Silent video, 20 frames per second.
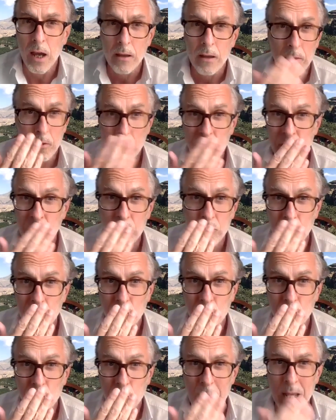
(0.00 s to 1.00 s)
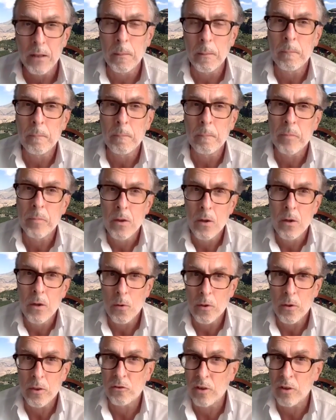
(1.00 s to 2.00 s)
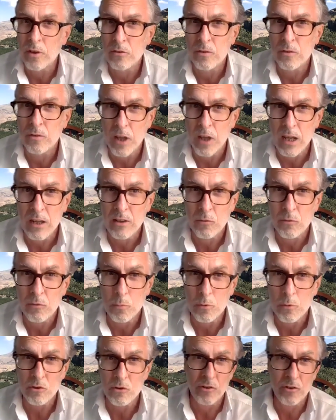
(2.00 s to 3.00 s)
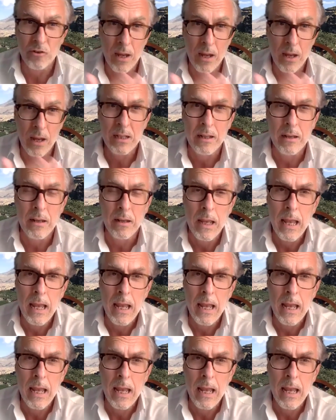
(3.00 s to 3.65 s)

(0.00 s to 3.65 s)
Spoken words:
the sense of smell or the sense of taste, which has now been